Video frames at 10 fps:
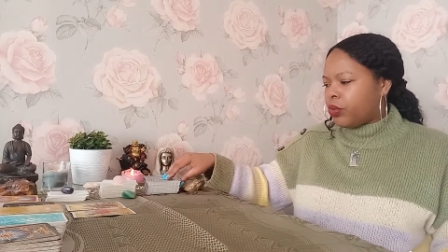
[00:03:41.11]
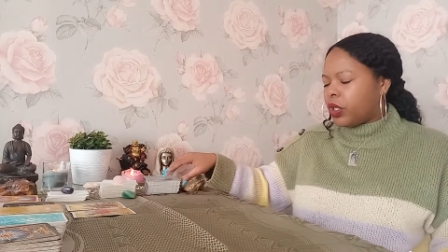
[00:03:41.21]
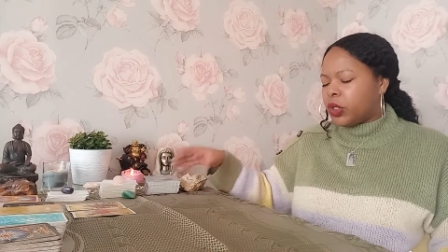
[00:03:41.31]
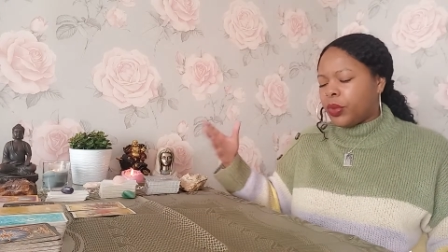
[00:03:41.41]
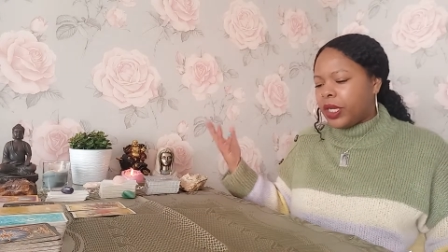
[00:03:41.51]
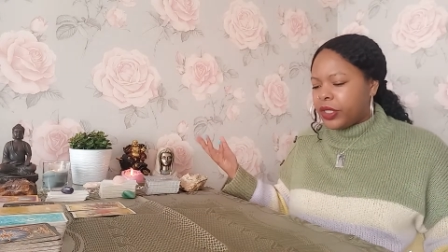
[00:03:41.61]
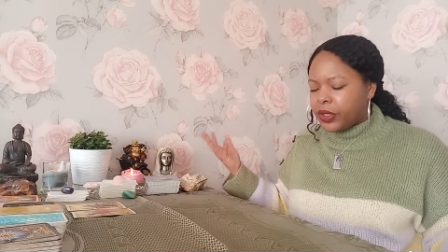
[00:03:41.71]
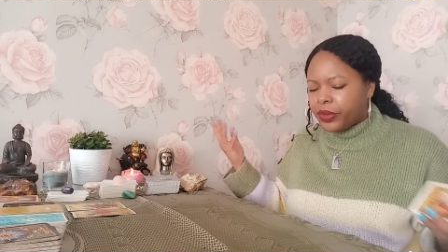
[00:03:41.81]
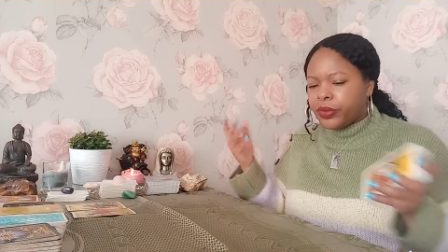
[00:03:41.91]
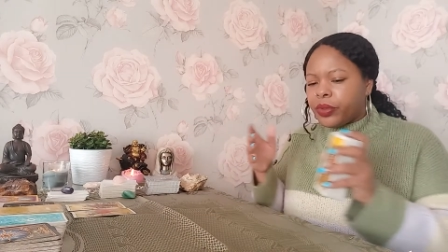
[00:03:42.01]
What do I
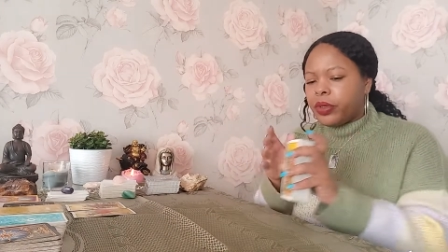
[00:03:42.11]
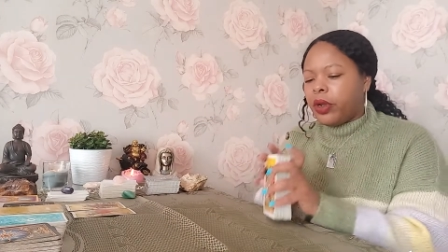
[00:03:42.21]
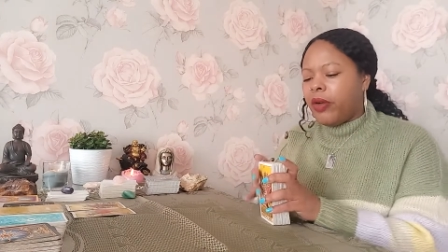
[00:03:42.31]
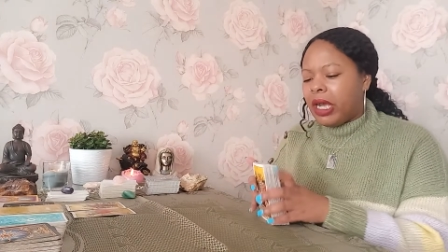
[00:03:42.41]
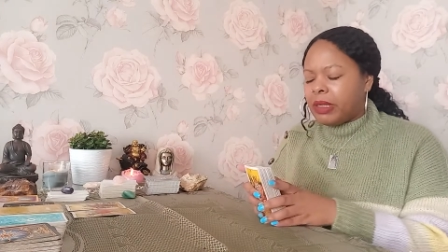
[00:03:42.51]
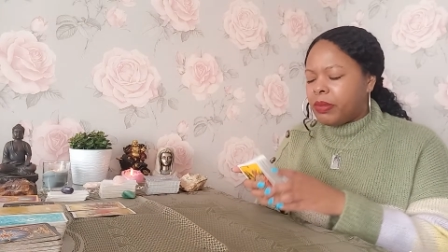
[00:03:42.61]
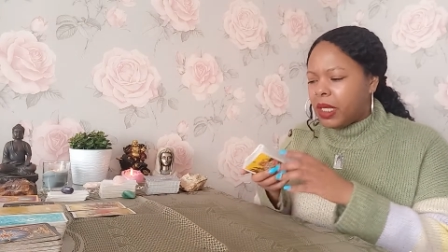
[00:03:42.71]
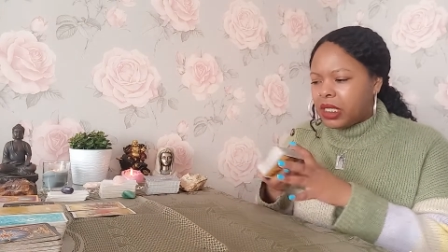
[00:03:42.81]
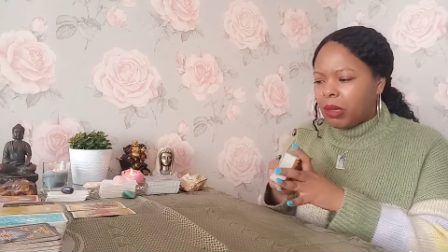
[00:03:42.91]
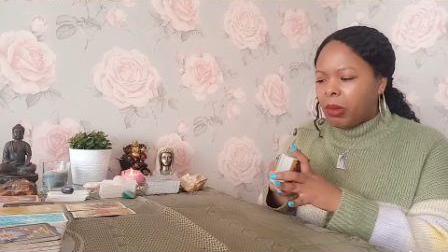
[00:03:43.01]
do? All right,
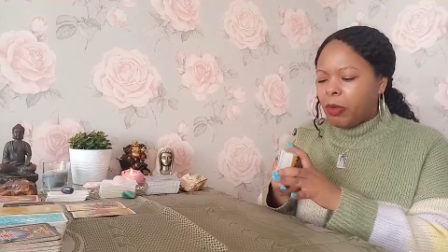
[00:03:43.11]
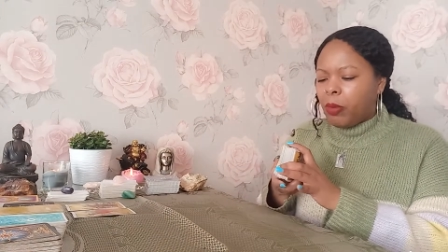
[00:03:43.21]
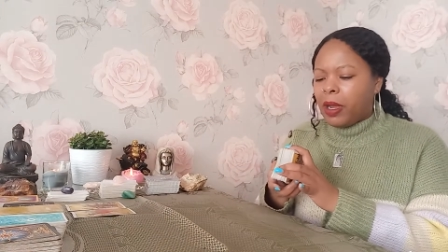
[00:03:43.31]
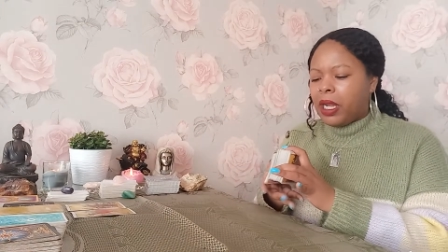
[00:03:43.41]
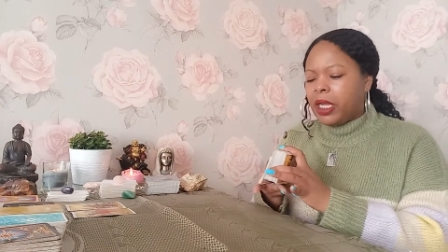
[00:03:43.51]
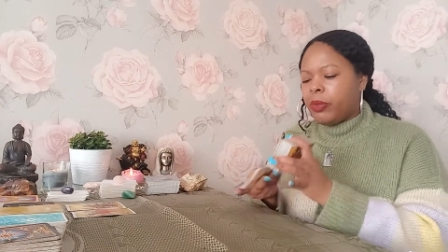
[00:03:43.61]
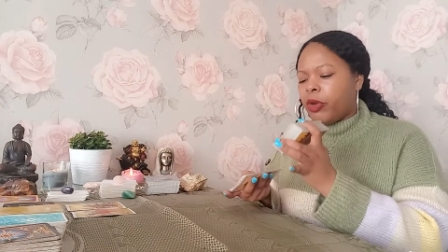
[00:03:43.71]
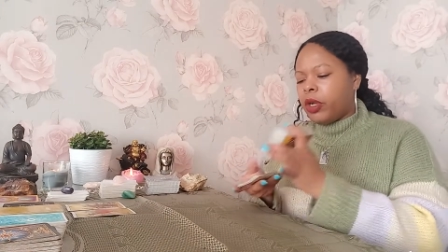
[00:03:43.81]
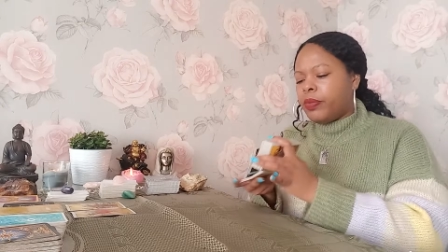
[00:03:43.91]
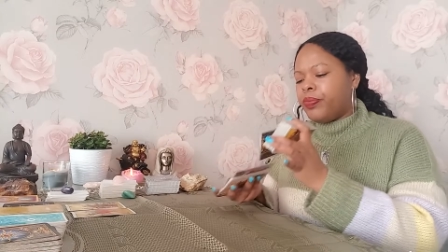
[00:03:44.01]
please tell me more about Libra.